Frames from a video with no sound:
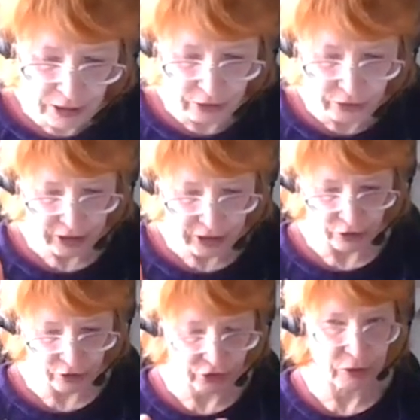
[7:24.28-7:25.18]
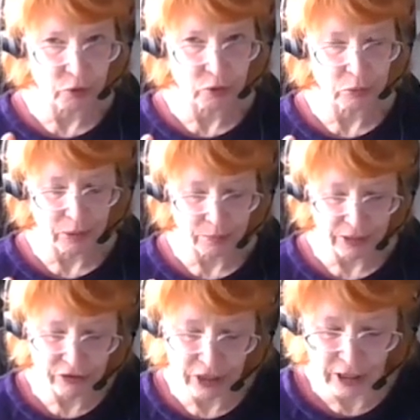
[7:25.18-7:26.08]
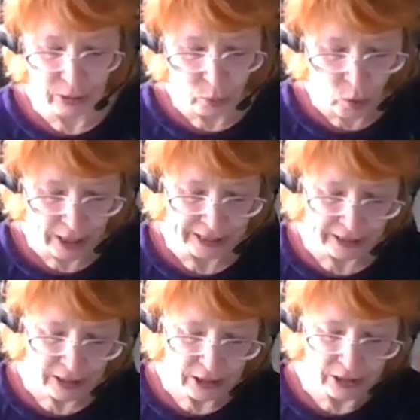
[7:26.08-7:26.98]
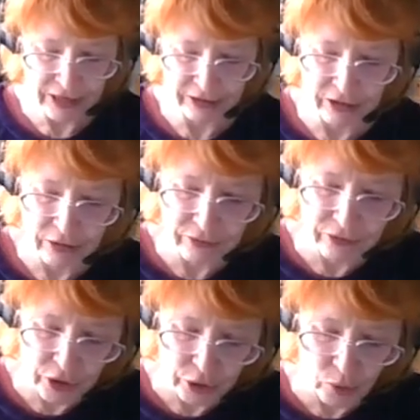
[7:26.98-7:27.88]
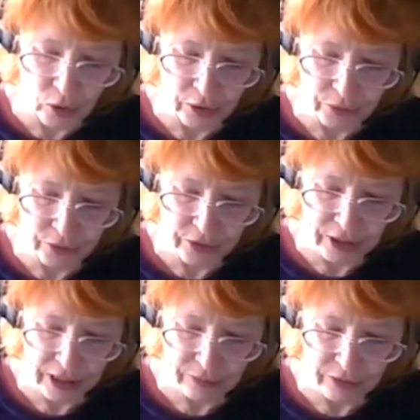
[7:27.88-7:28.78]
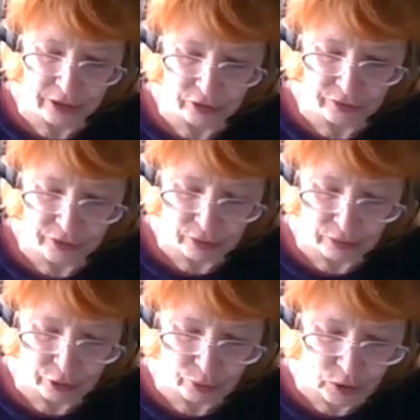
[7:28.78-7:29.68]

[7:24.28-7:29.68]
because each seems to be a particular way of getting a view on the interviewee's